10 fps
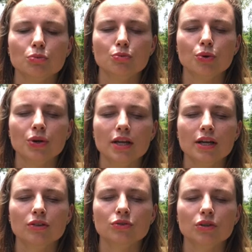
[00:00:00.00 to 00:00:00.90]
Breathe
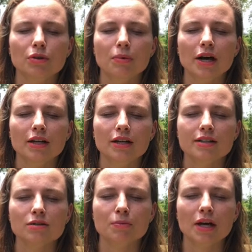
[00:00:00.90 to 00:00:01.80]
into the body,
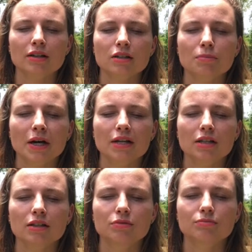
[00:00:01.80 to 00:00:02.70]
expand the
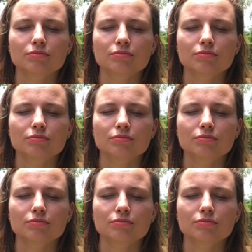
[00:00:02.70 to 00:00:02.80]
body.